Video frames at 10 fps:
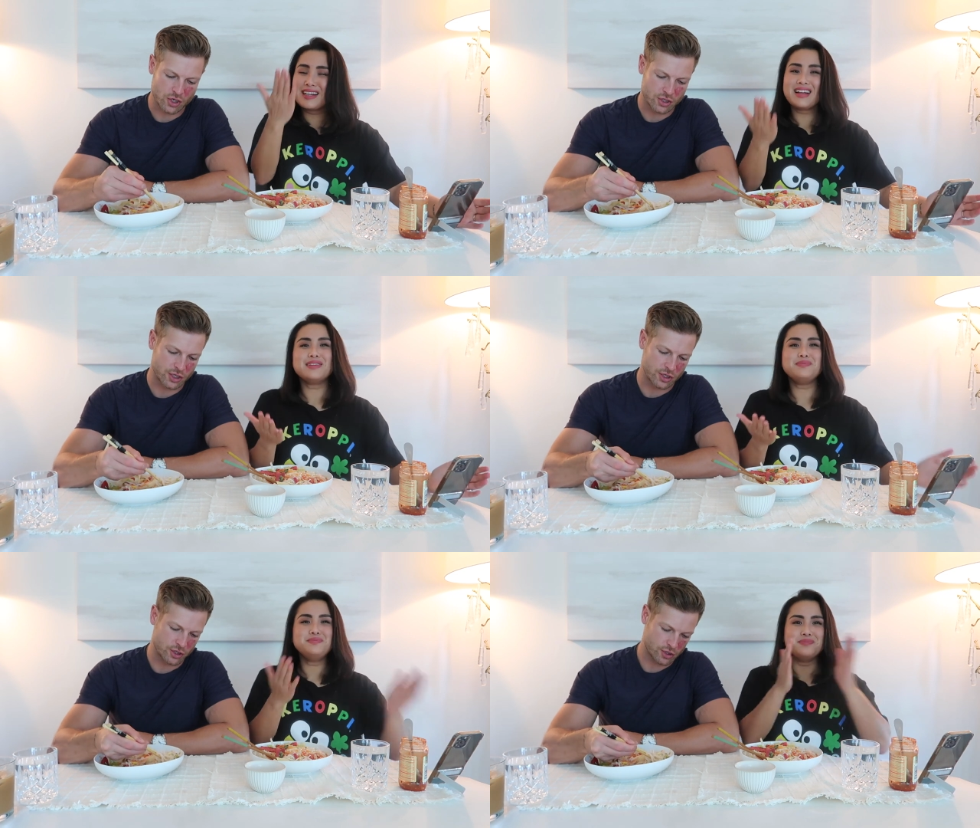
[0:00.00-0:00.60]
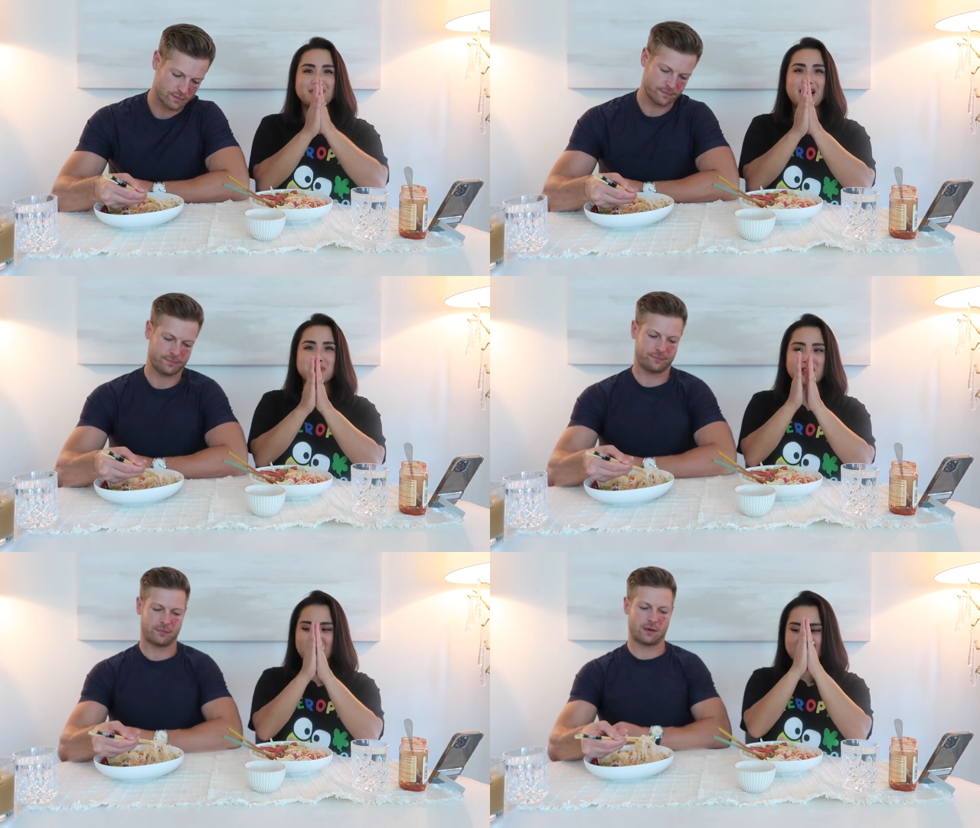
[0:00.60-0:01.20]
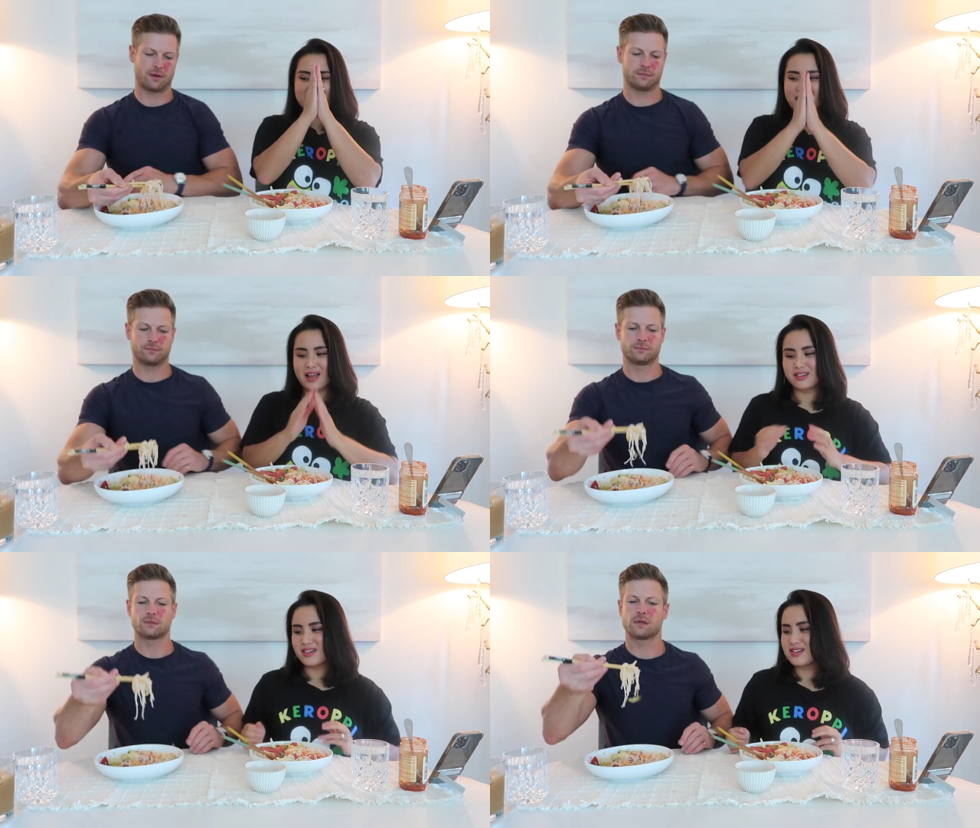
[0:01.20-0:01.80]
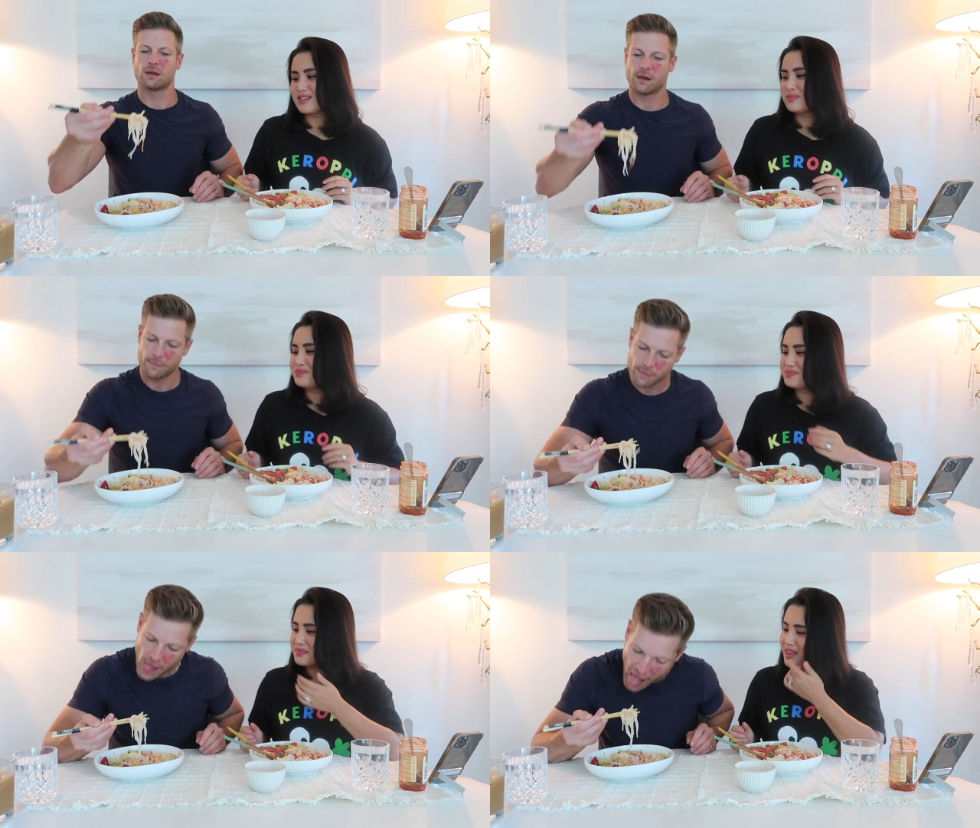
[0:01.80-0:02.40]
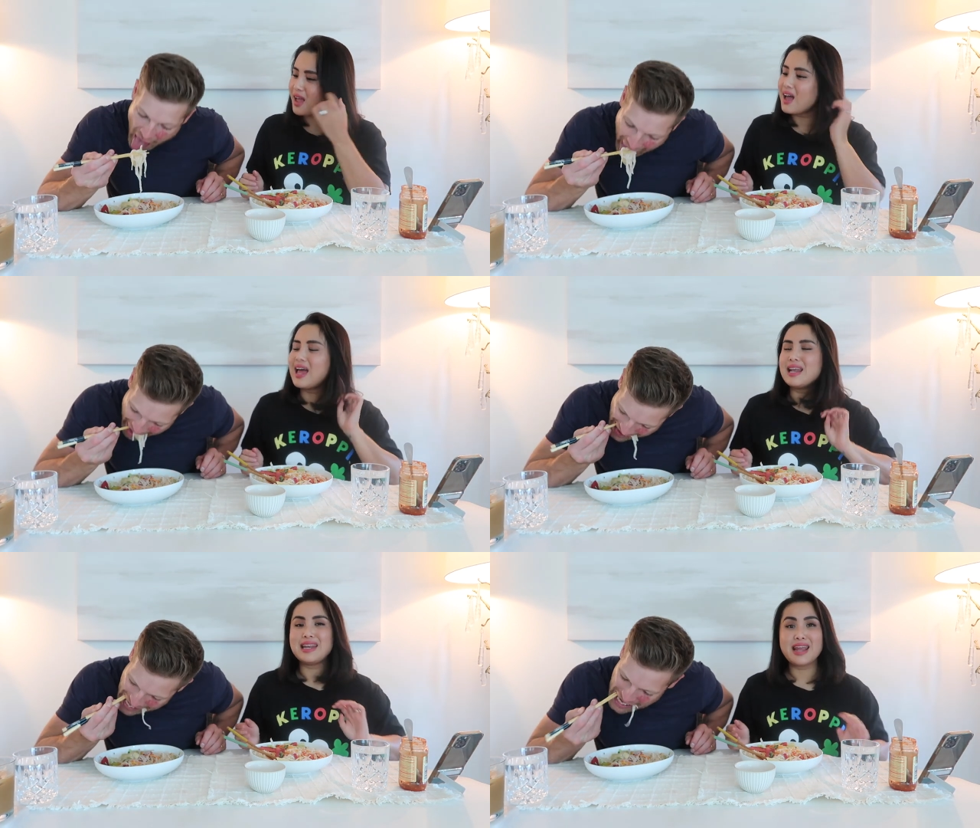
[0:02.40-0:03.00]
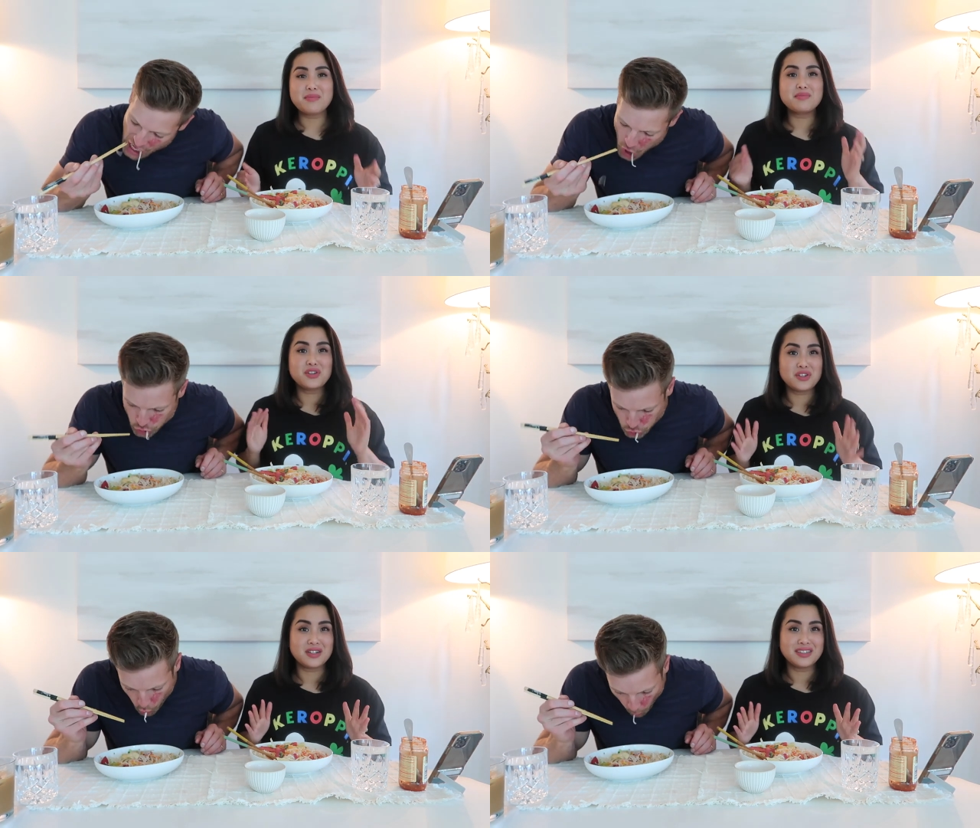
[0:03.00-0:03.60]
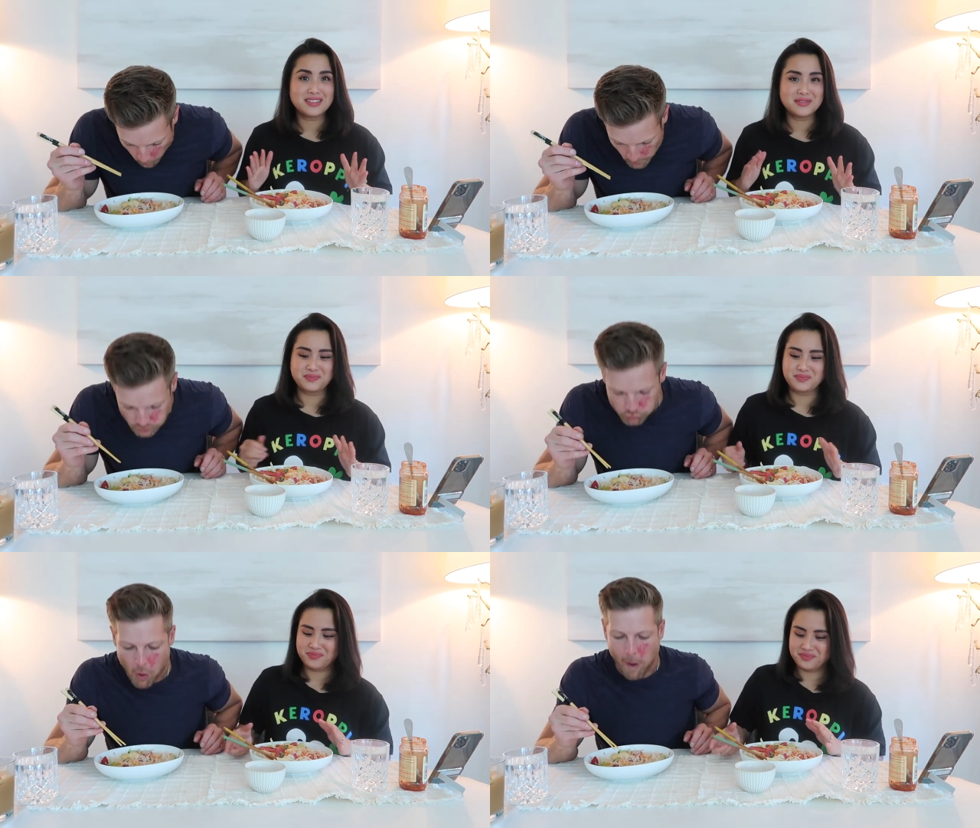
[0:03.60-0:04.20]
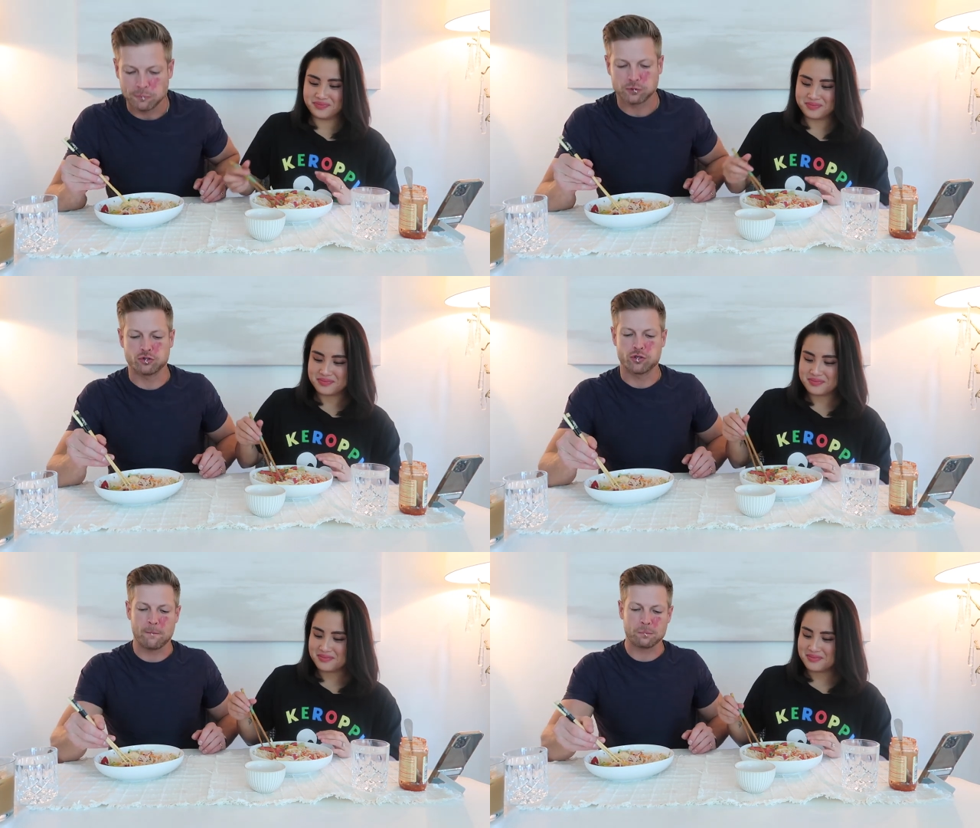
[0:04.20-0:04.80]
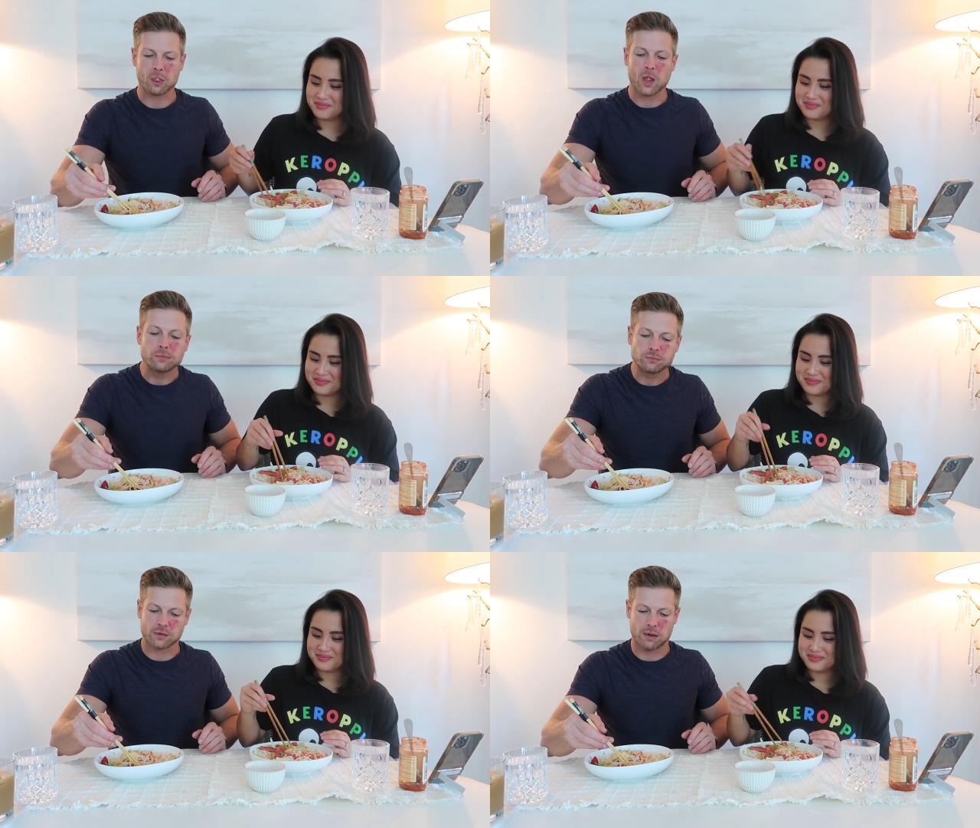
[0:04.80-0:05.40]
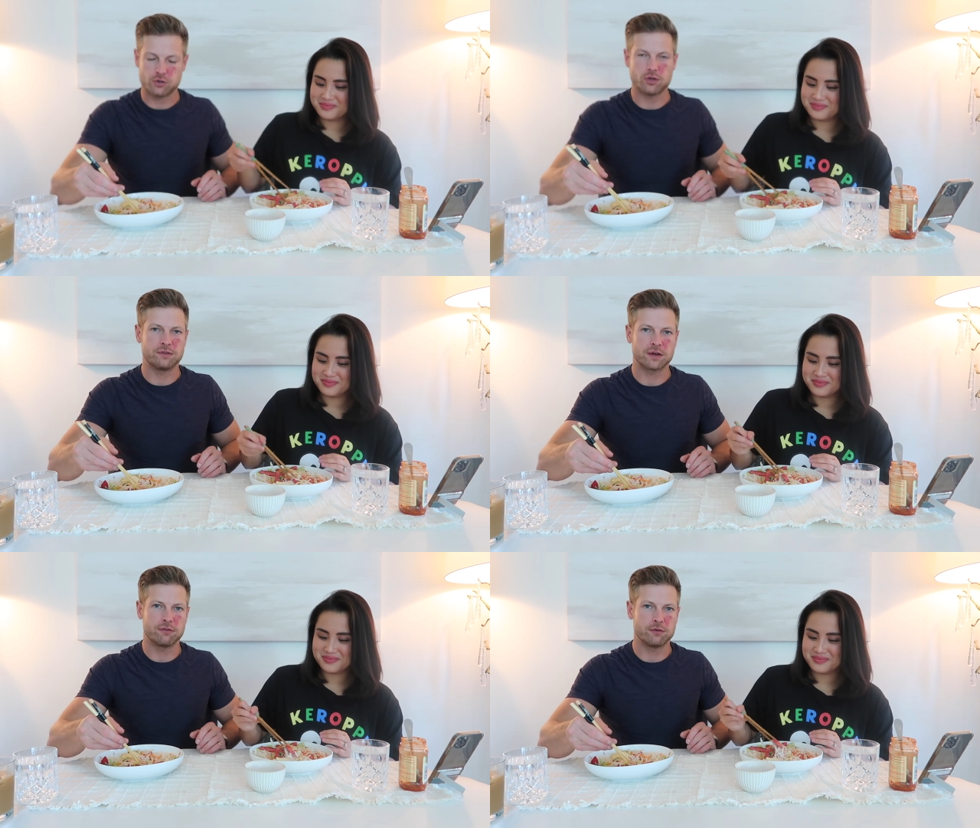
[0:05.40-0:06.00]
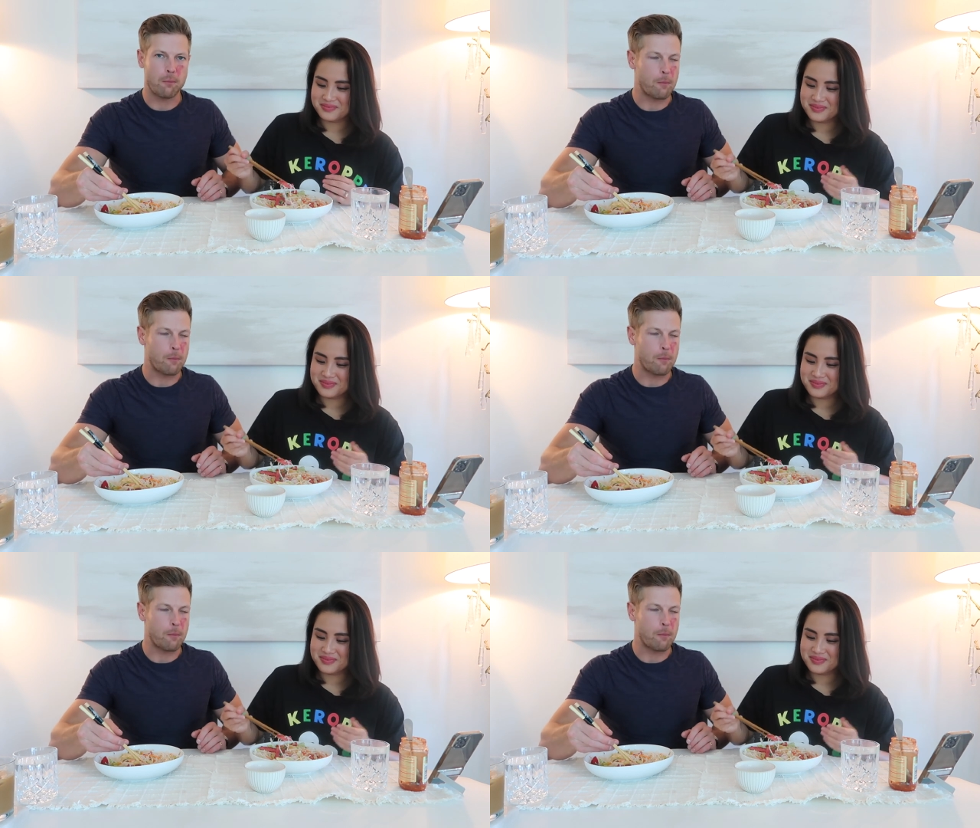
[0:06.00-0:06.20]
Speaker 1: sausage.
Speaker 2: I'm sorry, it's my elders. Nem nuong.
Speaker 1: I'm sorry. I'm sure you're forgiven.